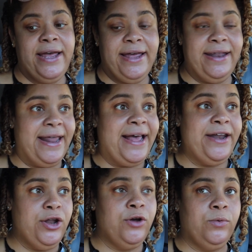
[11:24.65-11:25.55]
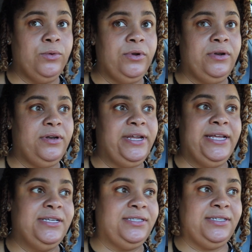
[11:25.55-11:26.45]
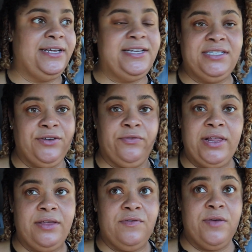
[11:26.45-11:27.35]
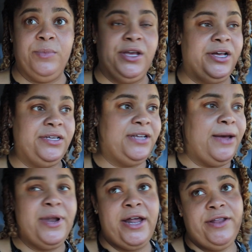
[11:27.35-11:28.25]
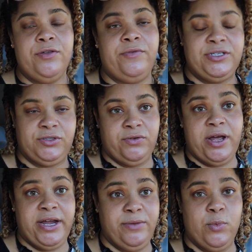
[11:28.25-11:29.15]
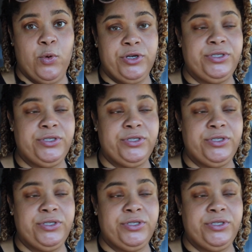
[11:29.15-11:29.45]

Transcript: And that note is irrelevant because I'm not in the restaurant anymore.